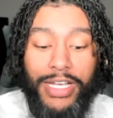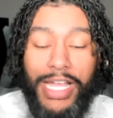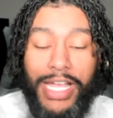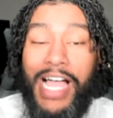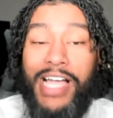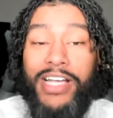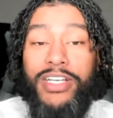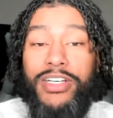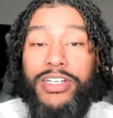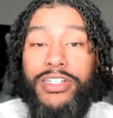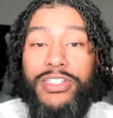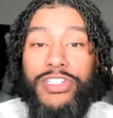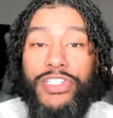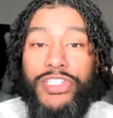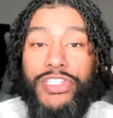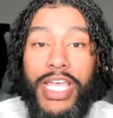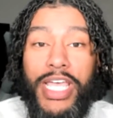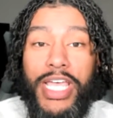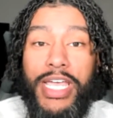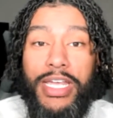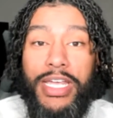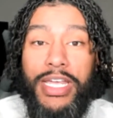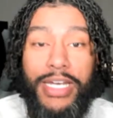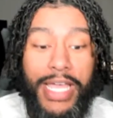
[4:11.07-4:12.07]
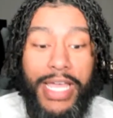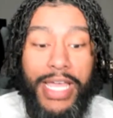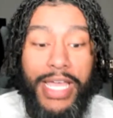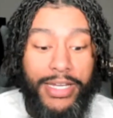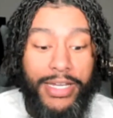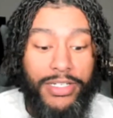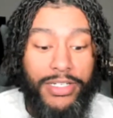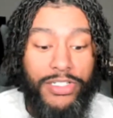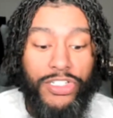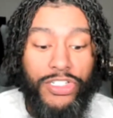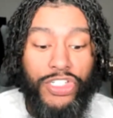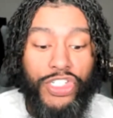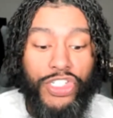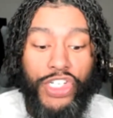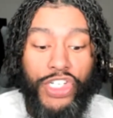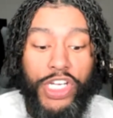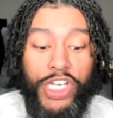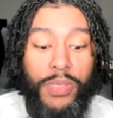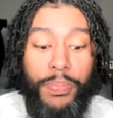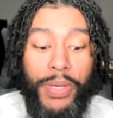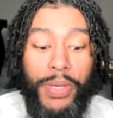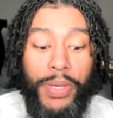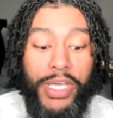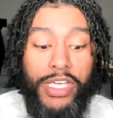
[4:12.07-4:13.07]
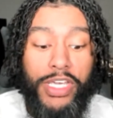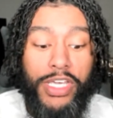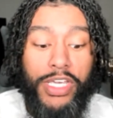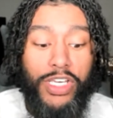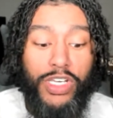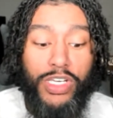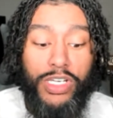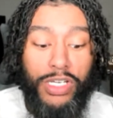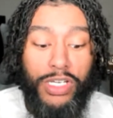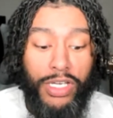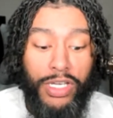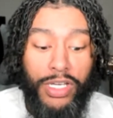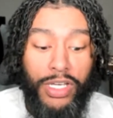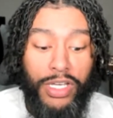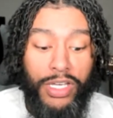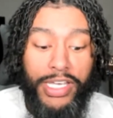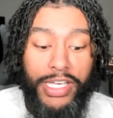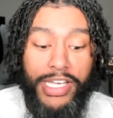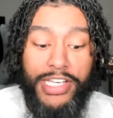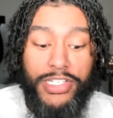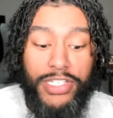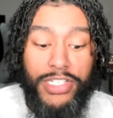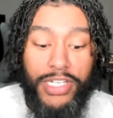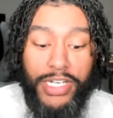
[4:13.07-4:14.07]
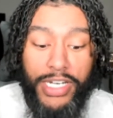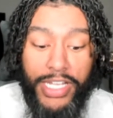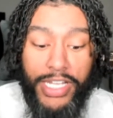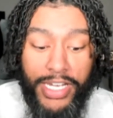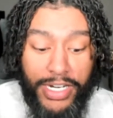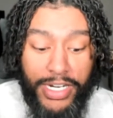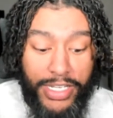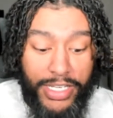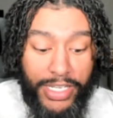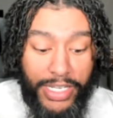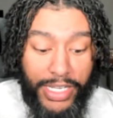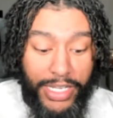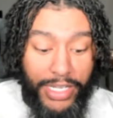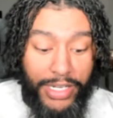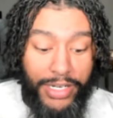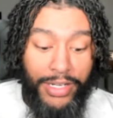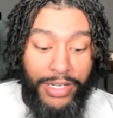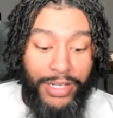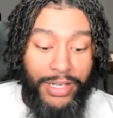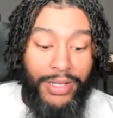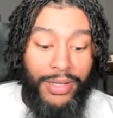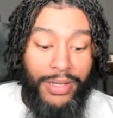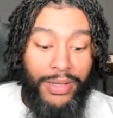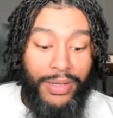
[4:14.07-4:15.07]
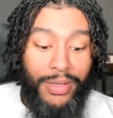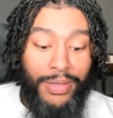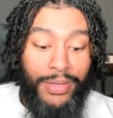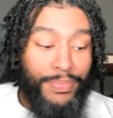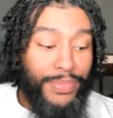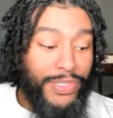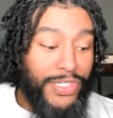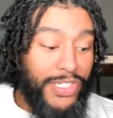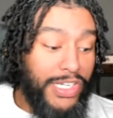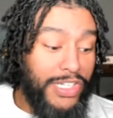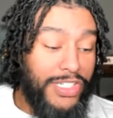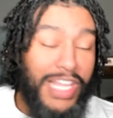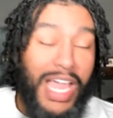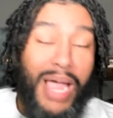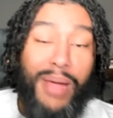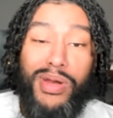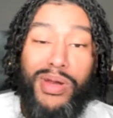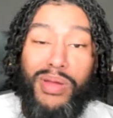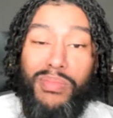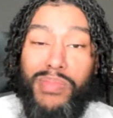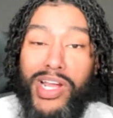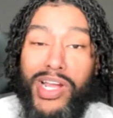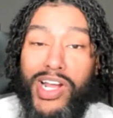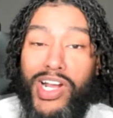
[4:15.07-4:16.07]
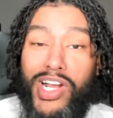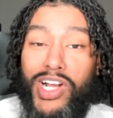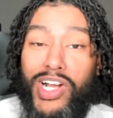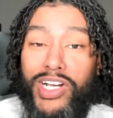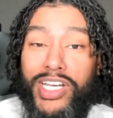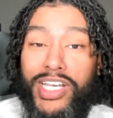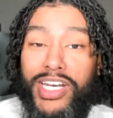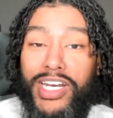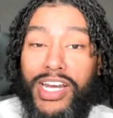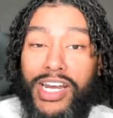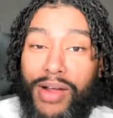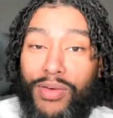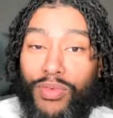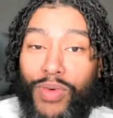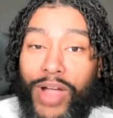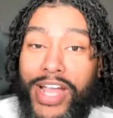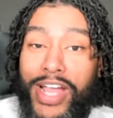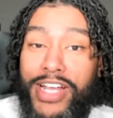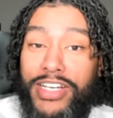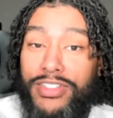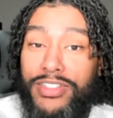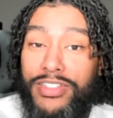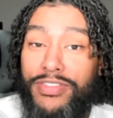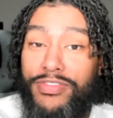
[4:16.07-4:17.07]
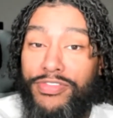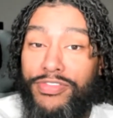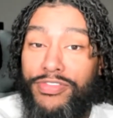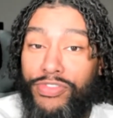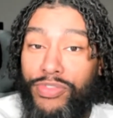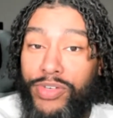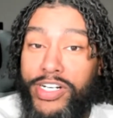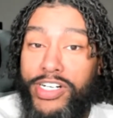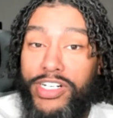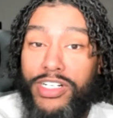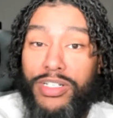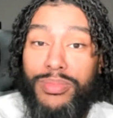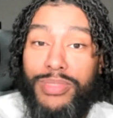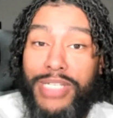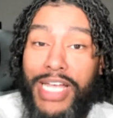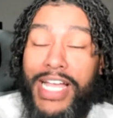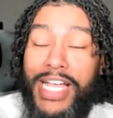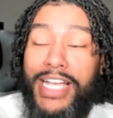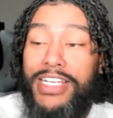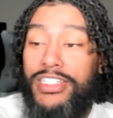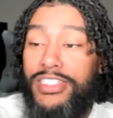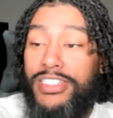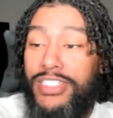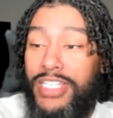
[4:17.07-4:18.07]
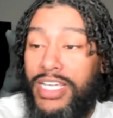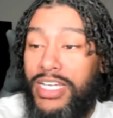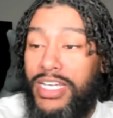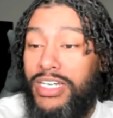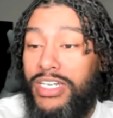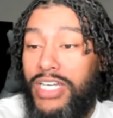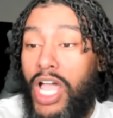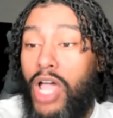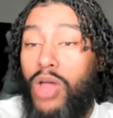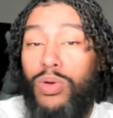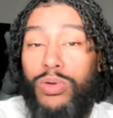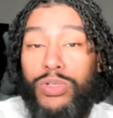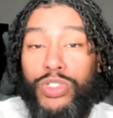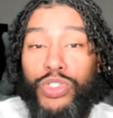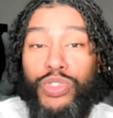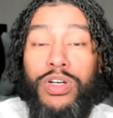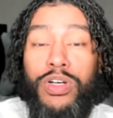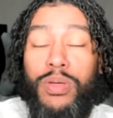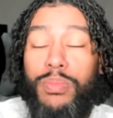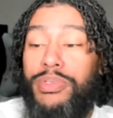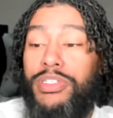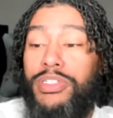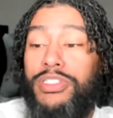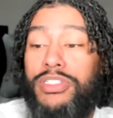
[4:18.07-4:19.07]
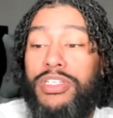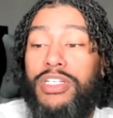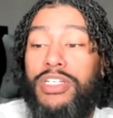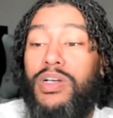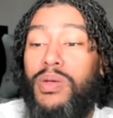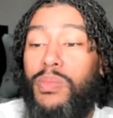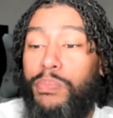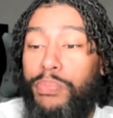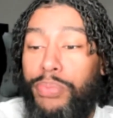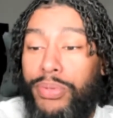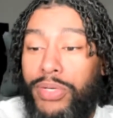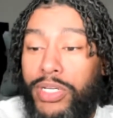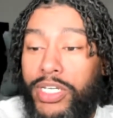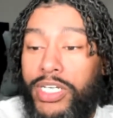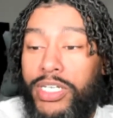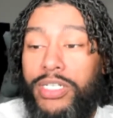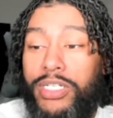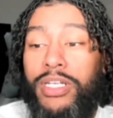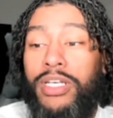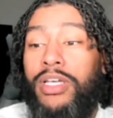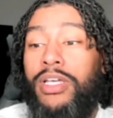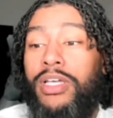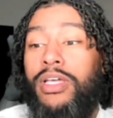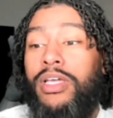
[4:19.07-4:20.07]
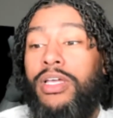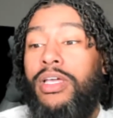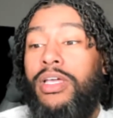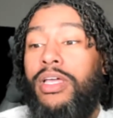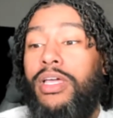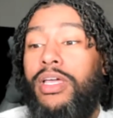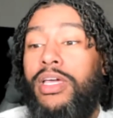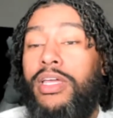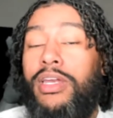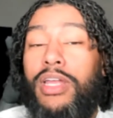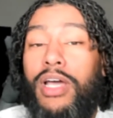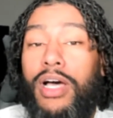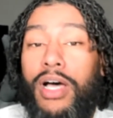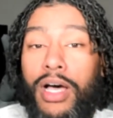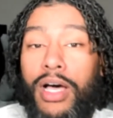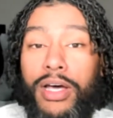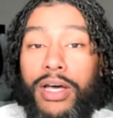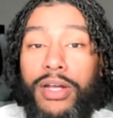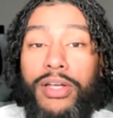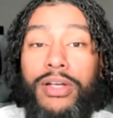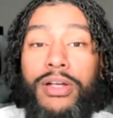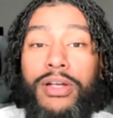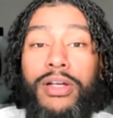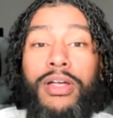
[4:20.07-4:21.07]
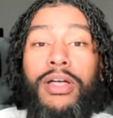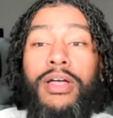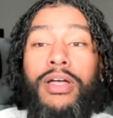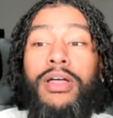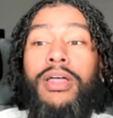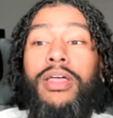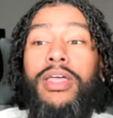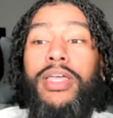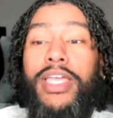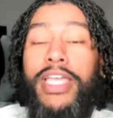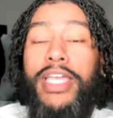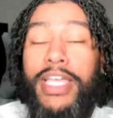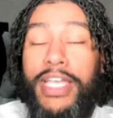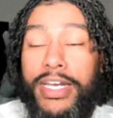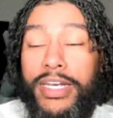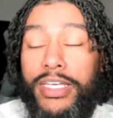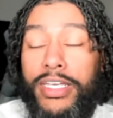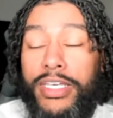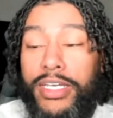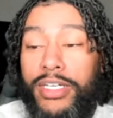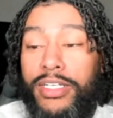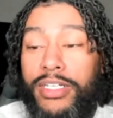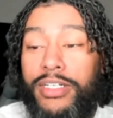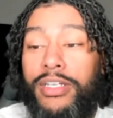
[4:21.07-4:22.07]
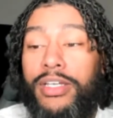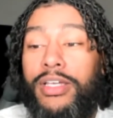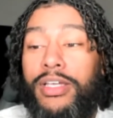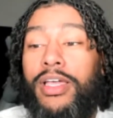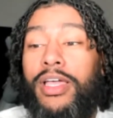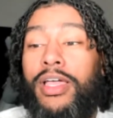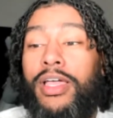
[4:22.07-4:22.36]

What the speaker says: If I lived in China, I couldn't say that Xi Jinping is an idiot. But since I'm an American and I got rights and freedoms, I can say Donald Trump is a complete and utter idiot,